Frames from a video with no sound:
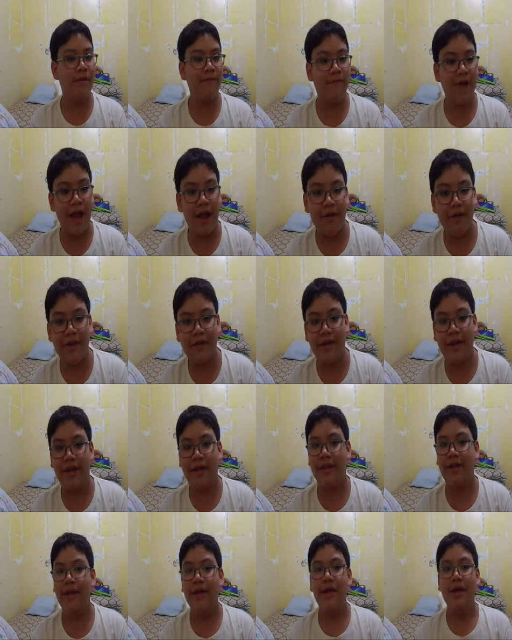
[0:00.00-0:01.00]
Jim Carrey's
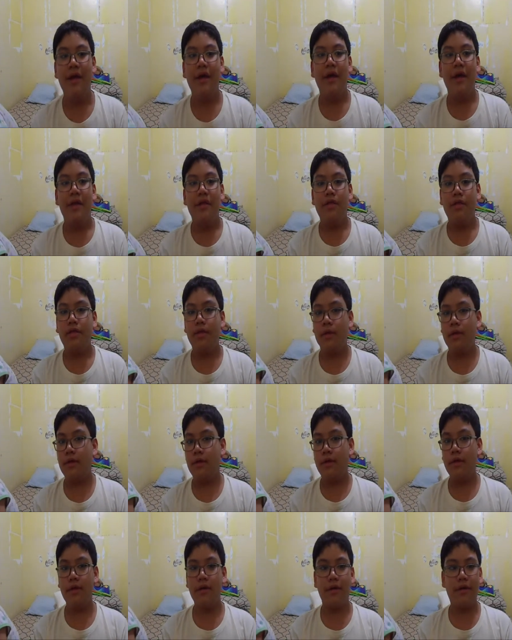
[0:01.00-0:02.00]
and
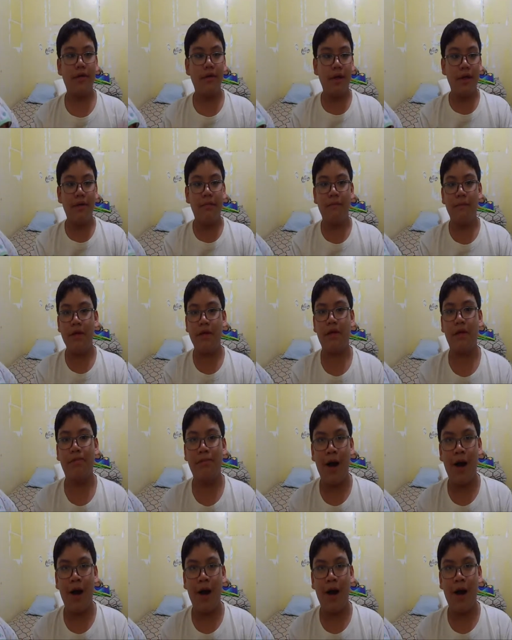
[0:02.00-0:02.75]
seriously, Mr.